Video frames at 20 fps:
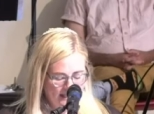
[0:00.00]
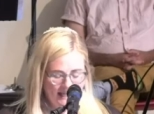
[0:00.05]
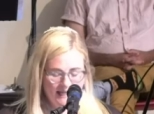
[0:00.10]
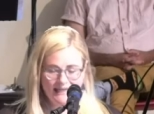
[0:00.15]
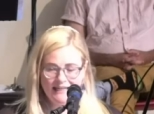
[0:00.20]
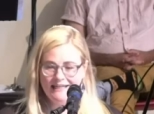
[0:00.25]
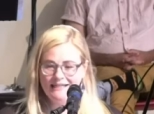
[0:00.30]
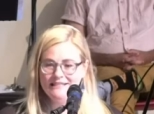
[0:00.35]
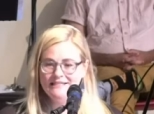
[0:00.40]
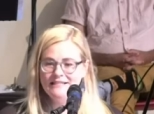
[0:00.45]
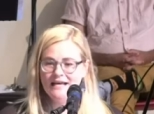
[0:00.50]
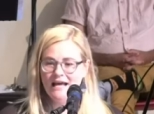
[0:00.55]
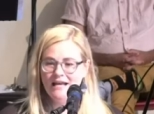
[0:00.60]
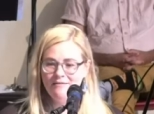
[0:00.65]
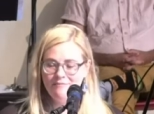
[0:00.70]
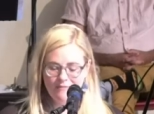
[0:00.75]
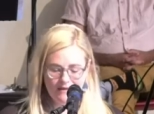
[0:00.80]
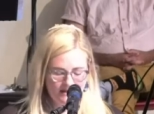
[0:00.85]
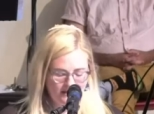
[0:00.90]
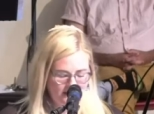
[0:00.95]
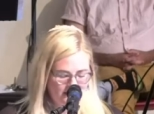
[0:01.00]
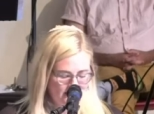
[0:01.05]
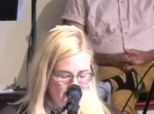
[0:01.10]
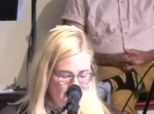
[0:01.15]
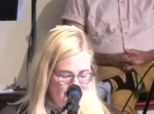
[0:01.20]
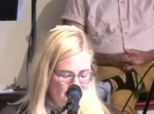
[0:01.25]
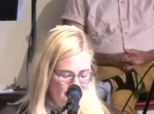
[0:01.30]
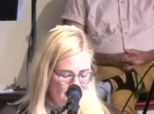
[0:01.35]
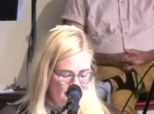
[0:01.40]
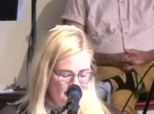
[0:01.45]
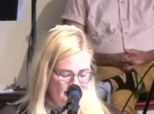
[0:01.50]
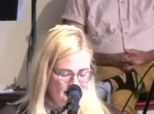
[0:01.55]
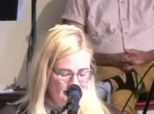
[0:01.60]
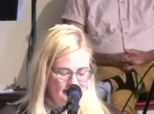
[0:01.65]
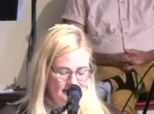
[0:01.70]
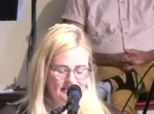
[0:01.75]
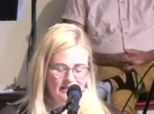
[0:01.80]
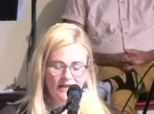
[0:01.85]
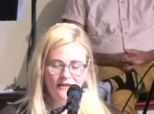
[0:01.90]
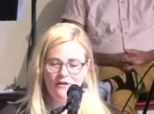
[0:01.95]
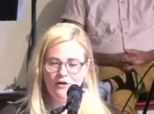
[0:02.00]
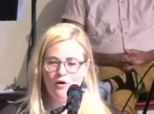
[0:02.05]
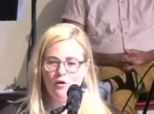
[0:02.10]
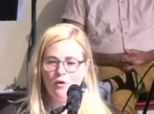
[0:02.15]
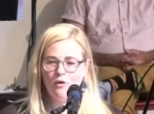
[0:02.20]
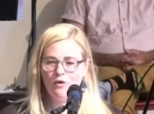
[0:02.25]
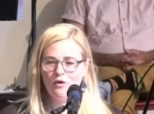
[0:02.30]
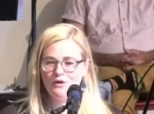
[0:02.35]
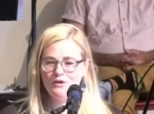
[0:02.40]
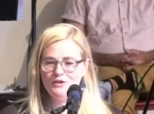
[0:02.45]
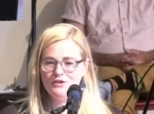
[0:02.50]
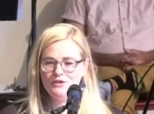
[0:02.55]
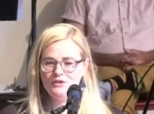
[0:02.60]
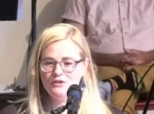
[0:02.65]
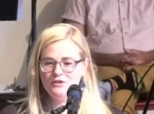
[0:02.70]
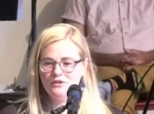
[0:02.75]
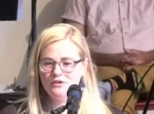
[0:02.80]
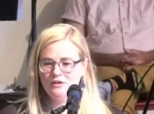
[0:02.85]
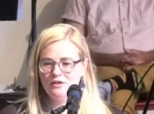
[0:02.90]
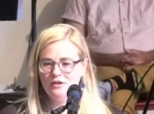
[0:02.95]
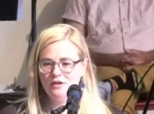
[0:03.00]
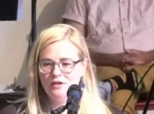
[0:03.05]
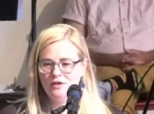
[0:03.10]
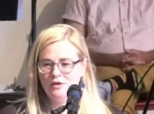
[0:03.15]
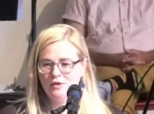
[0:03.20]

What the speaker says: and contentment to stay the course,